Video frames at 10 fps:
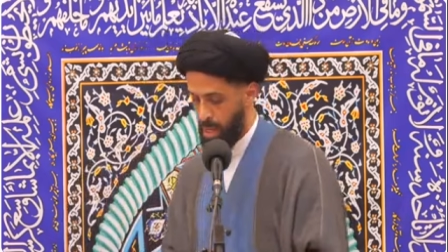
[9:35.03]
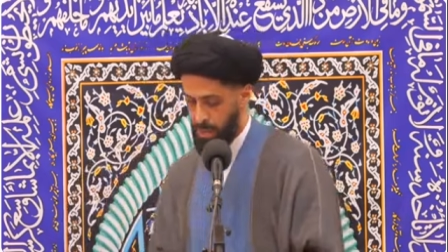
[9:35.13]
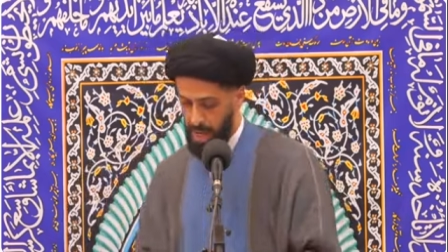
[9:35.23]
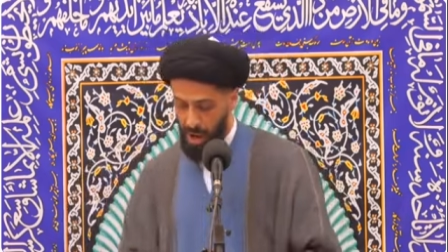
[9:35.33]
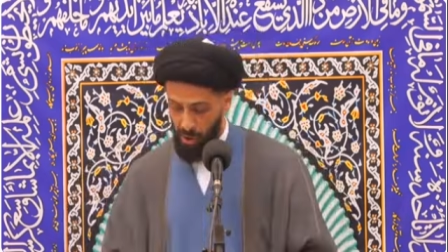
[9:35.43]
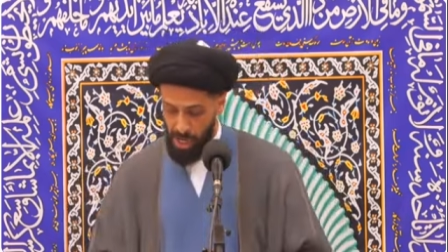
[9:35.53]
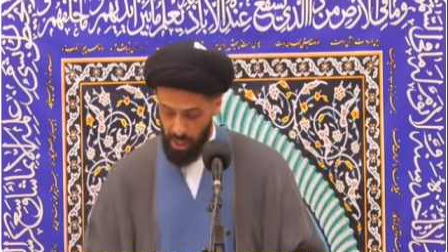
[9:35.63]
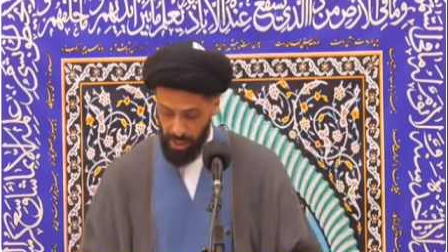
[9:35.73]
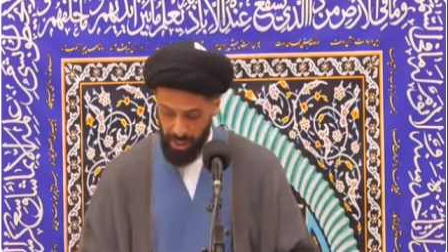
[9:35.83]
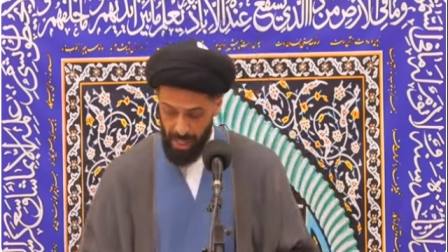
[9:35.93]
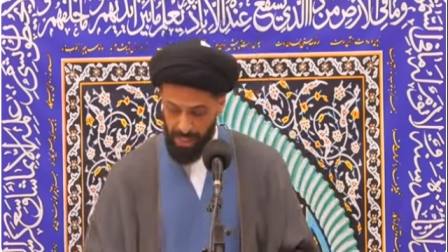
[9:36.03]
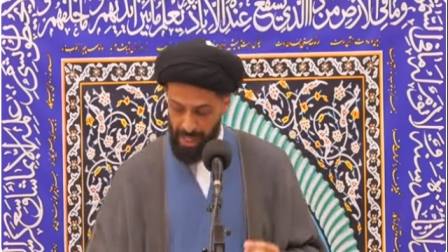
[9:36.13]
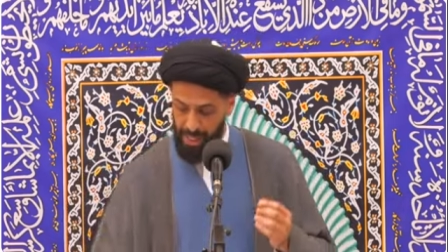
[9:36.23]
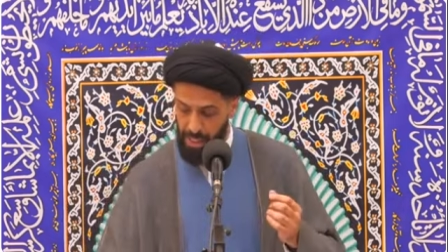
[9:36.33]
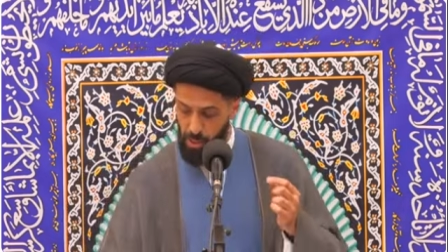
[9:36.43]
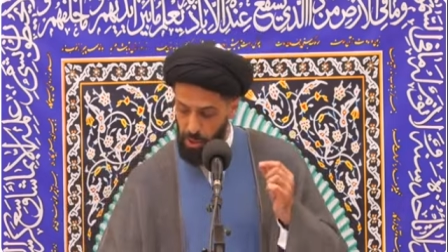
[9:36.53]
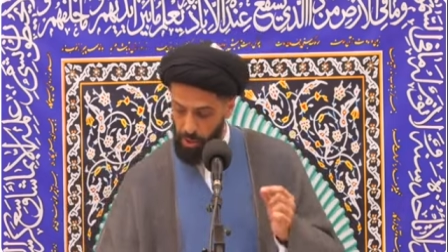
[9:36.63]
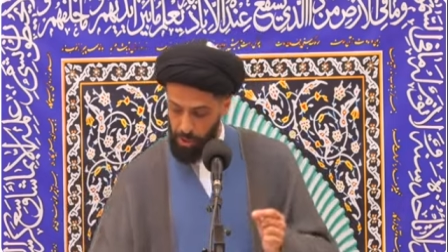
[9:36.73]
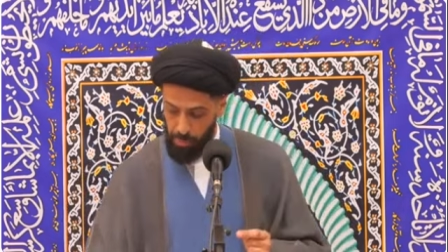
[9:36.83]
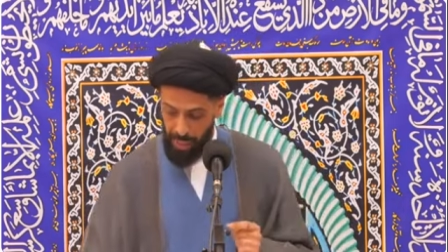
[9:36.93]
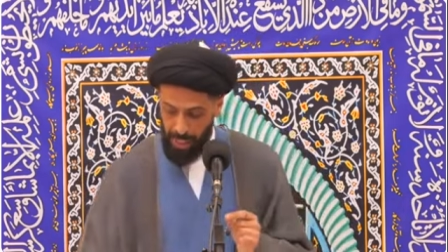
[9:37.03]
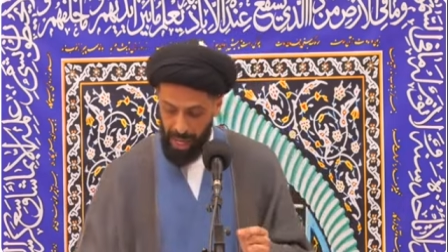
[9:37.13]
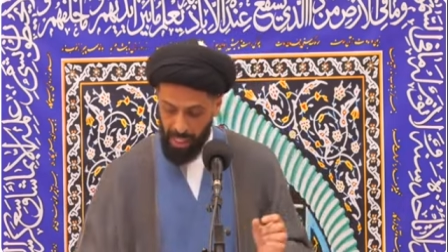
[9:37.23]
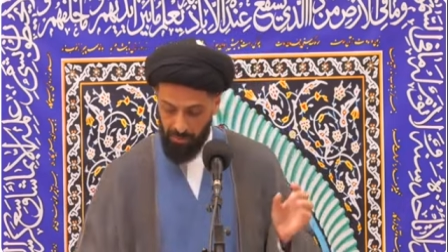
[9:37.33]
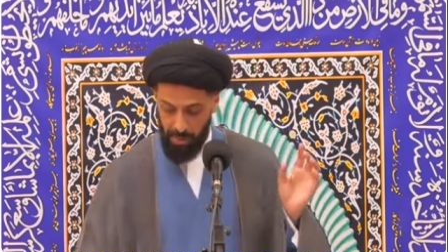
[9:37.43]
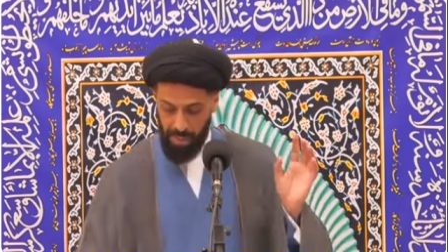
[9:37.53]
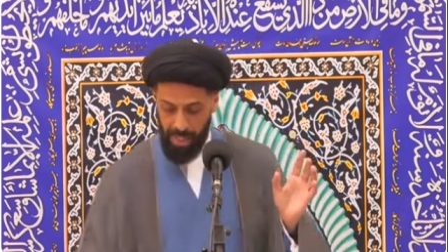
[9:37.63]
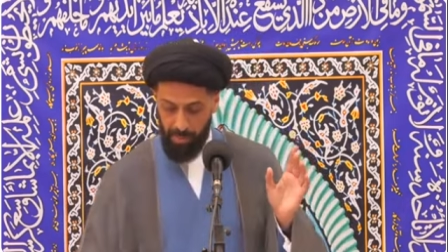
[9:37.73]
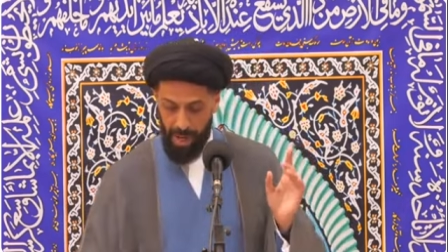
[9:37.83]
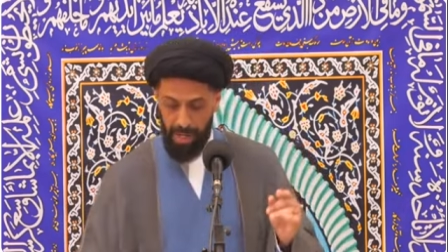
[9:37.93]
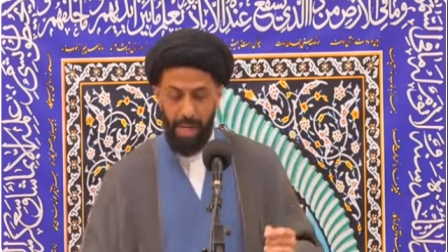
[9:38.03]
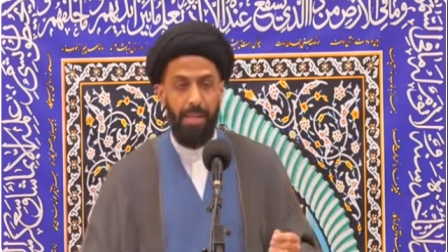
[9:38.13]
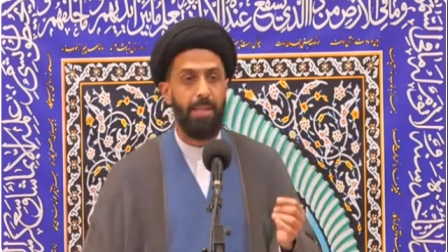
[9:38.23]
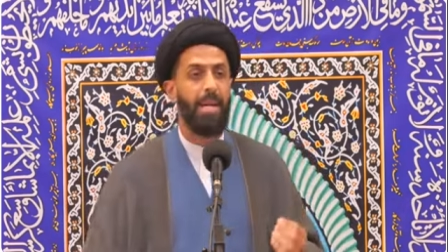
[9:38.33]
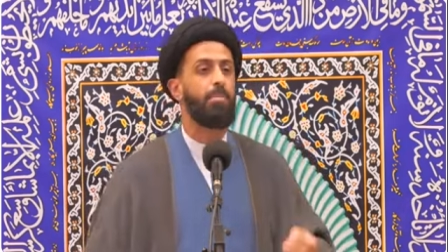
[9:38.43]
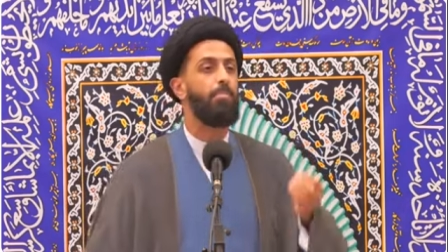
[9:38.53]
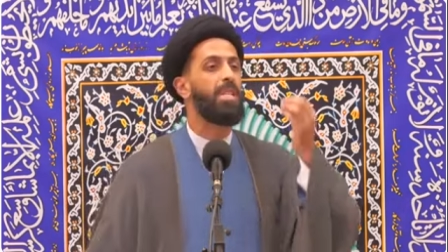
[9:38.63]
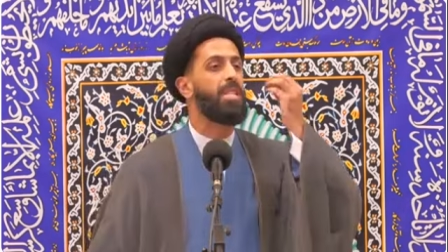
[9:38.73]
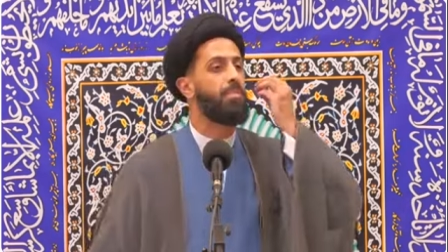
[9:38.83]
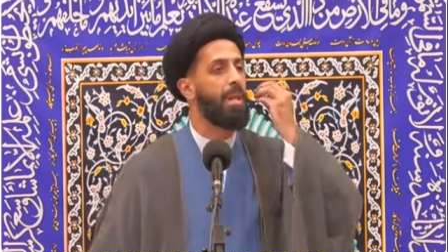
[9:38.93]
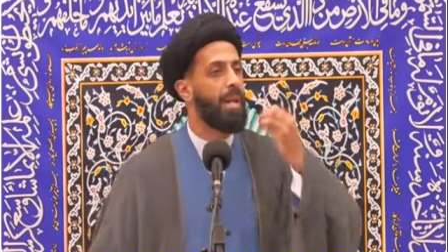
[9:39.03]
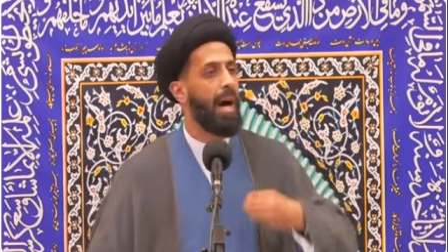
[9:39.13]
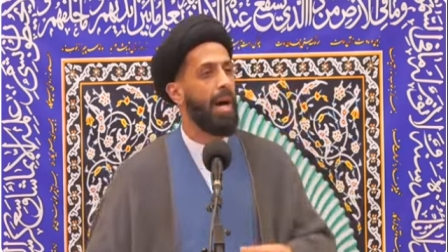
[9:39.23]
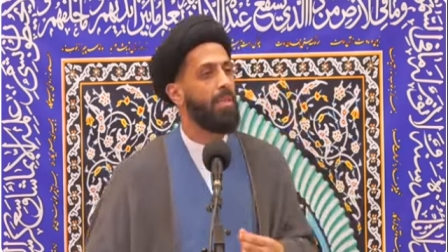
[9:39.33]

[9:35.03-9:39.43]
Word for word: The narration says that he took the pickaxe from Salman and said, Bismillah,